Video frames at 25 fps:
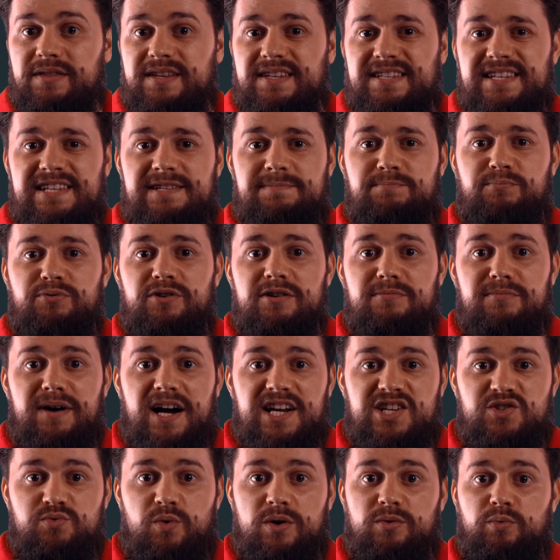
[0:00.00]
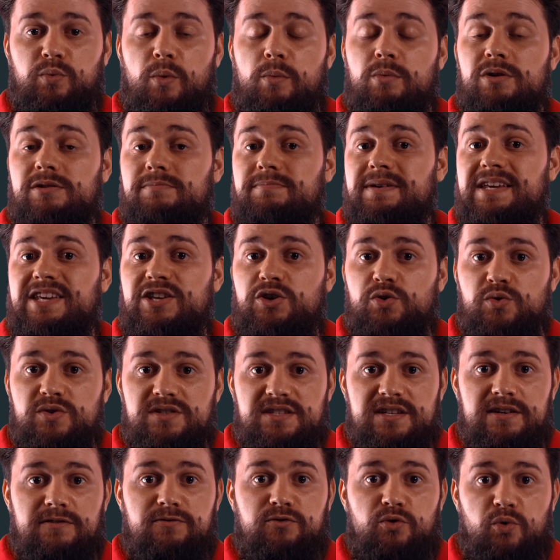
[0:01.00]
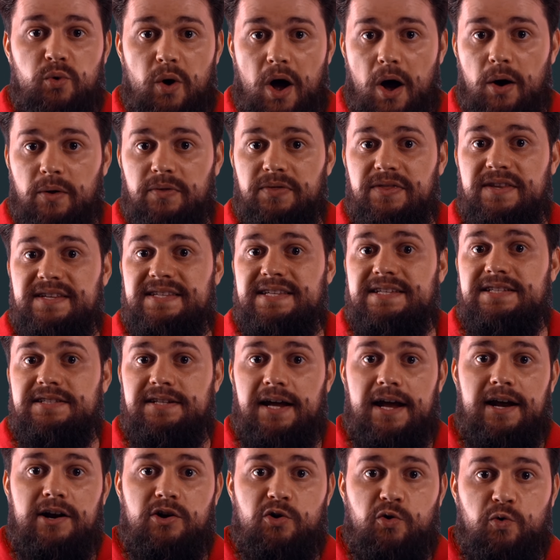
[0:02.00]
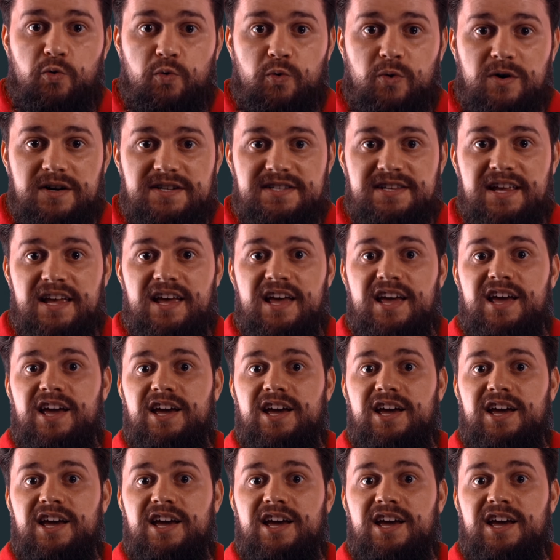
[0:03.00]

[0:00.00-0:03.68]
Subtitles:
This is pretty much what we will be using throughout this entire course.